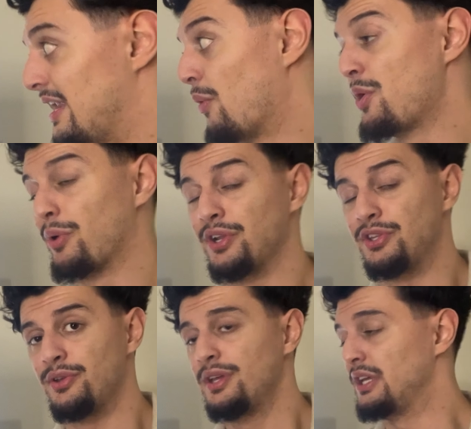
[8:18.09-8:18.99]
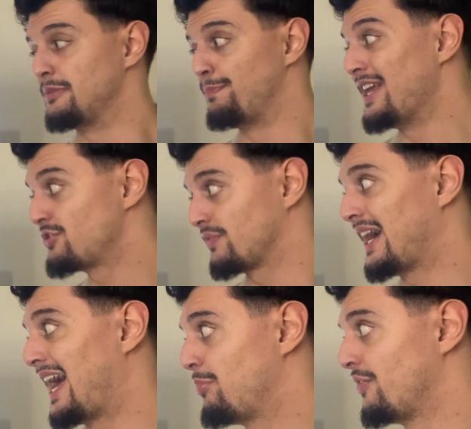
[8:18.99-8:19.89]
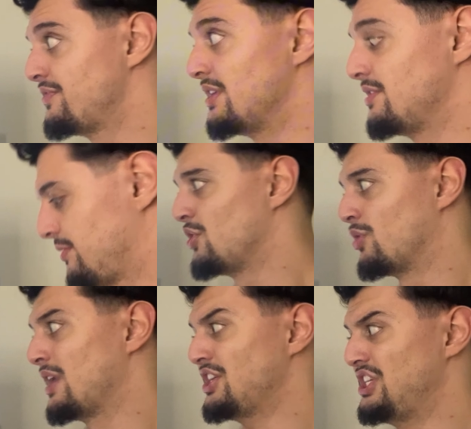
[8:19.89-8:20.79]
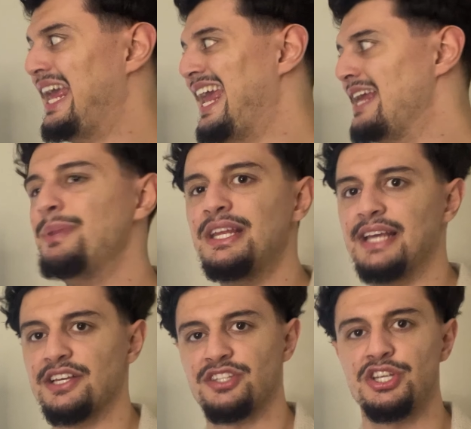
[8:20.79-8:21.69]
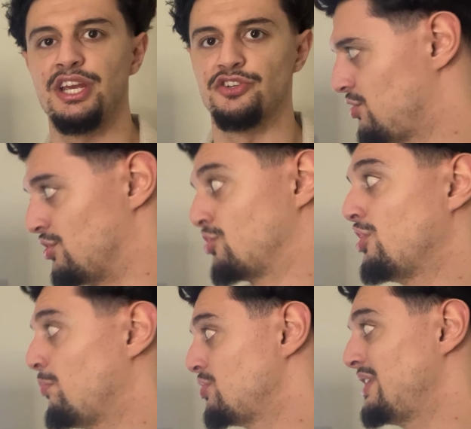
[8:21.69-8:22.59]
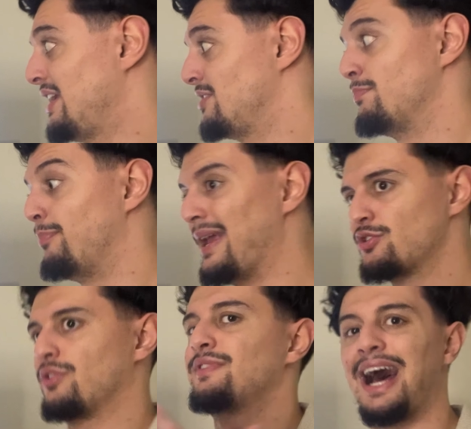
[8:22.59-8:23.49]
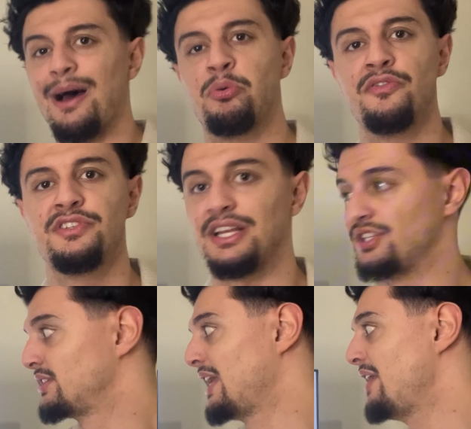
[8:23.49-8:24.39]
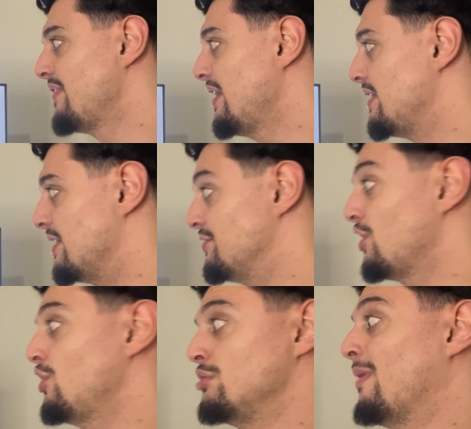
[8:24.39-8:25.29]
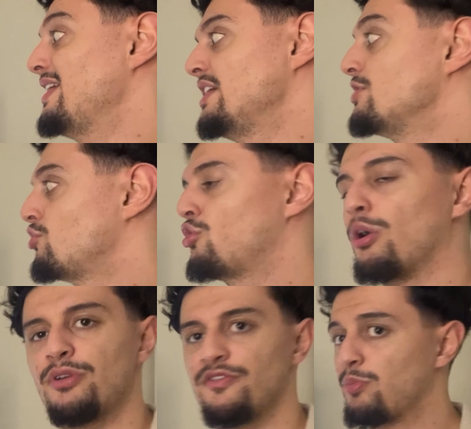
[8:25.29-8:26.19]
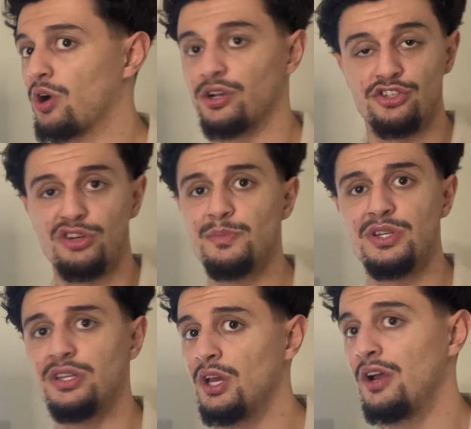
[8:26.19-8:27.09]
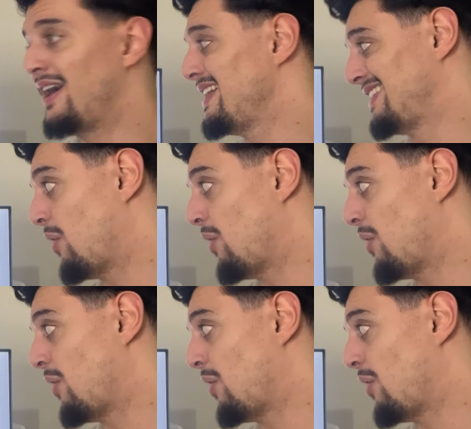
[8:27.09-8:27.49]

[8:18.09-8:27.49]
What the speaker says: Now, what you want to do is, based off that hypothesis, you want to actually A/B test the change. So an example change based off that hypothesis I just gave is, you might change the copy of the product description, right?